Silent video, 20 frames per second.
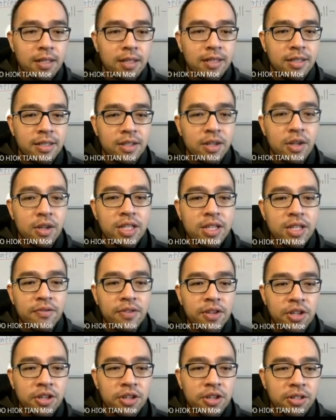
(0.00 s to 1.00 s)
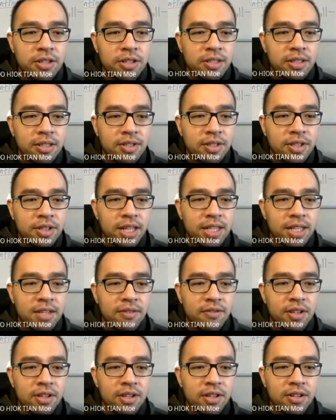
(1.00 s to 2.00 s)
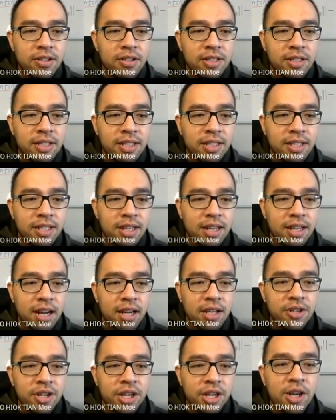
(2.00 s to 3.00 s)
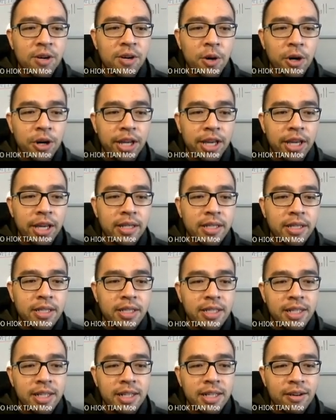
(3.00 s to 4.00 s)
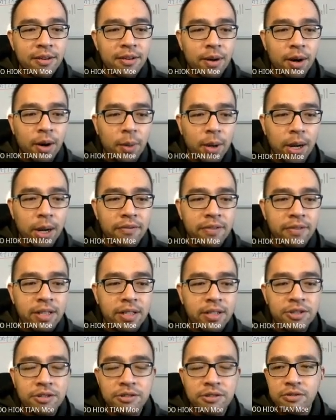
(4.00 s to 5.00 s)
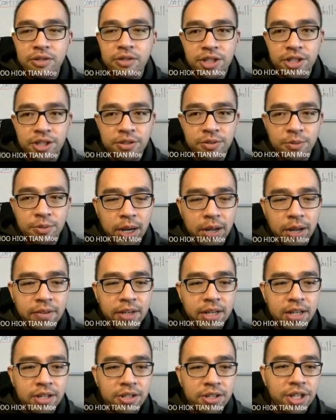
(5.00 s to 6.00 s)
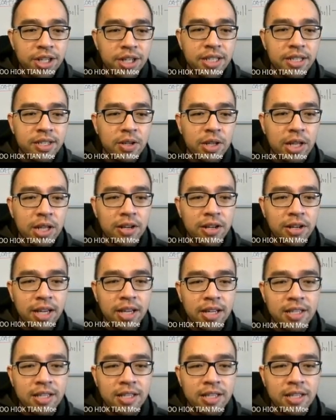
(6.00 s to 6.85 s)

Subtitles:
No, it's a video. Okay, it's a video. Trigger warning or whatever that triggers you, okay, it's